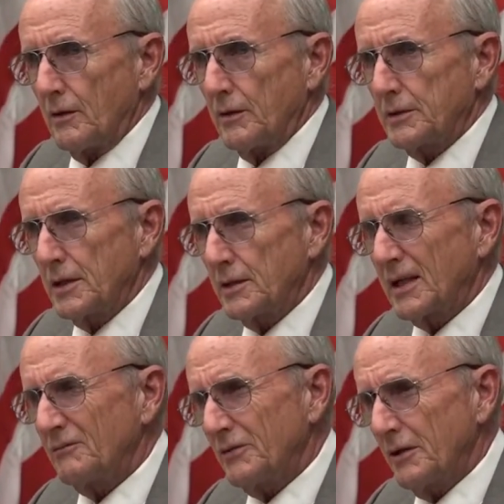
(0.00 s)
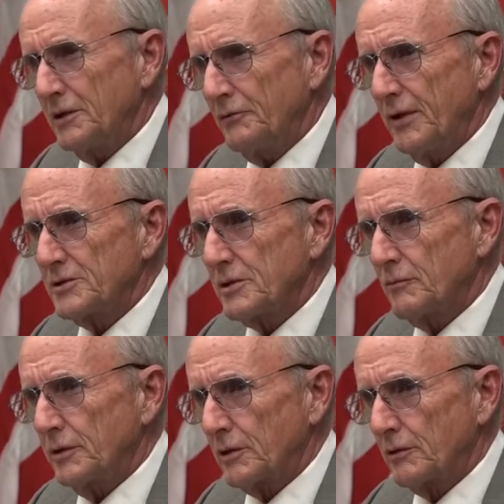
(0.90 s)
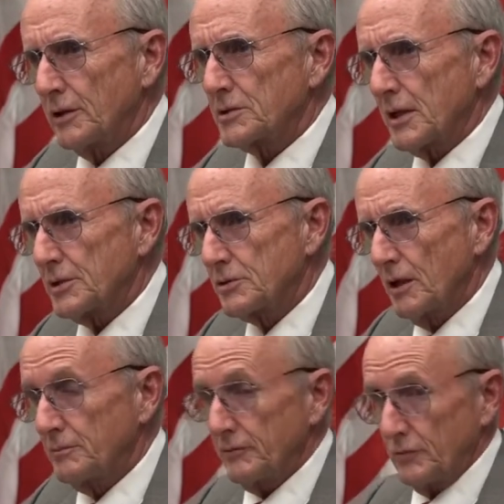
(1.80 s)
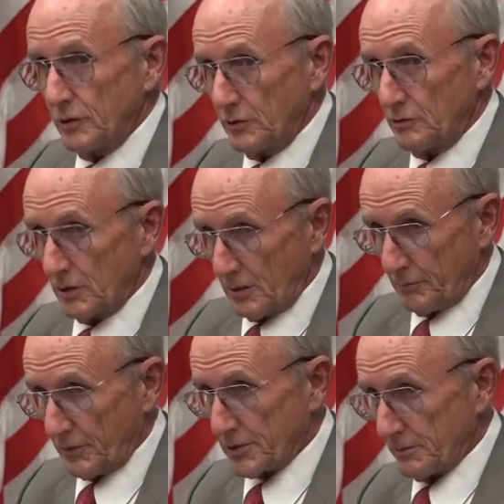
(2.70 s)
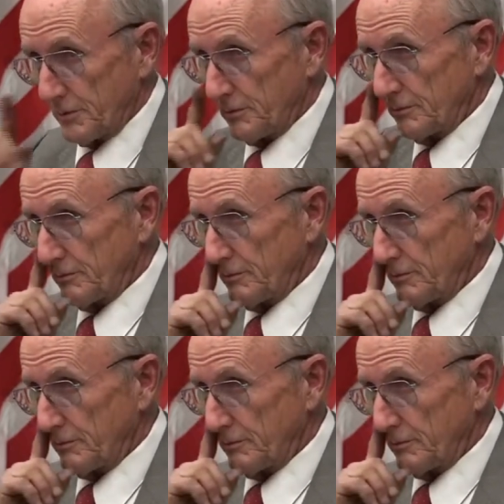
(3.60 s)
They tend to get very defensive when you criticize Trump, even when you do it on principle.